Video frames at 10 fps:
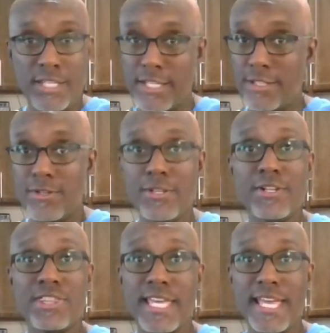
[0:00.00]
you do
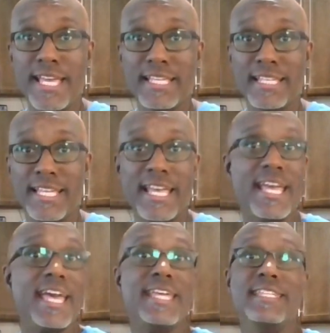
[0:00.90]
your thing,
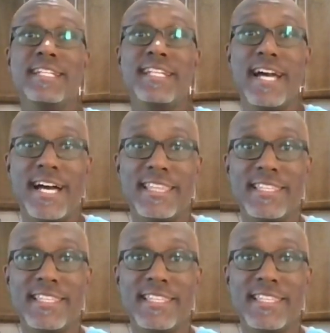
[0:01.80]
and you're done.